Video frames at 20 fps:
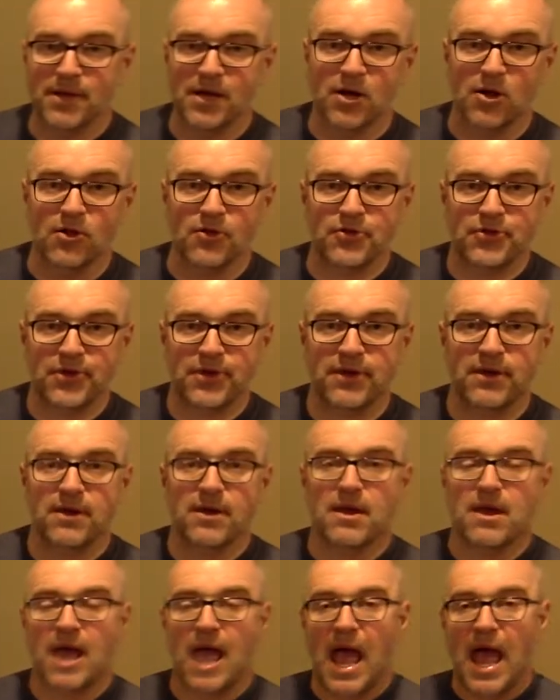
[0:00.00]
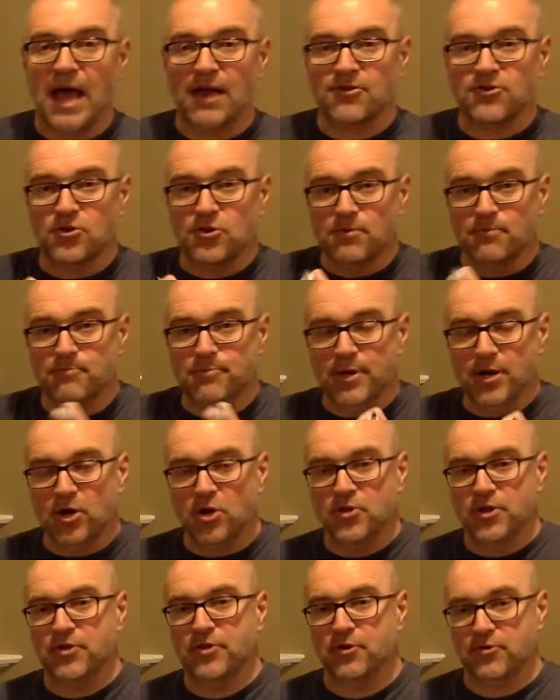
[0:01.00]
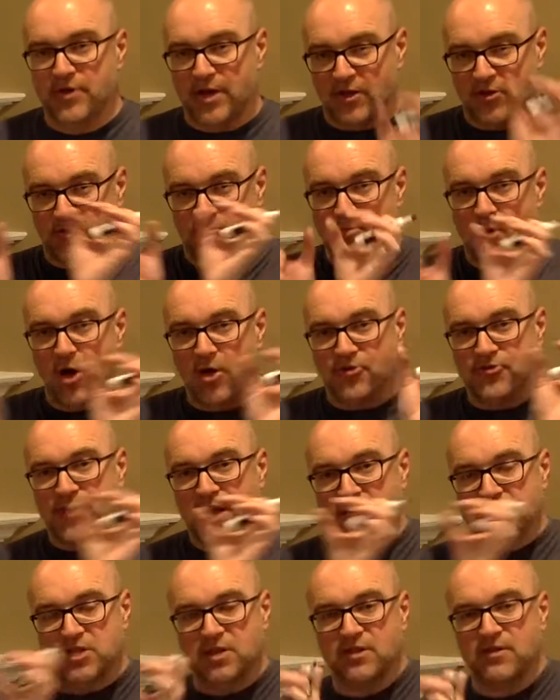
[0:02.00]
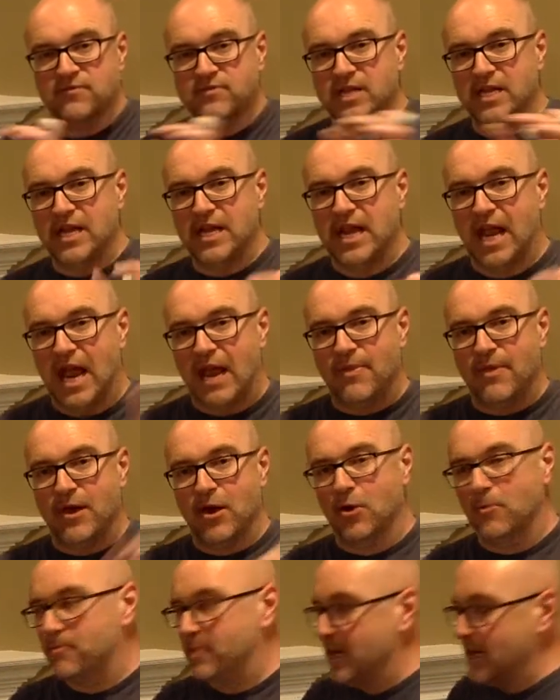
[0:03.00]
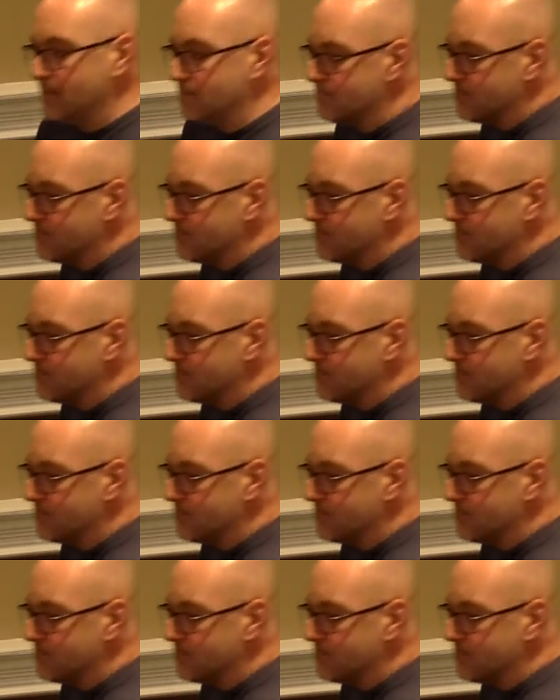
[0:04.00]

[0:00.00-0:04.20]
built. As you build it, there's like small sections of DNA that are being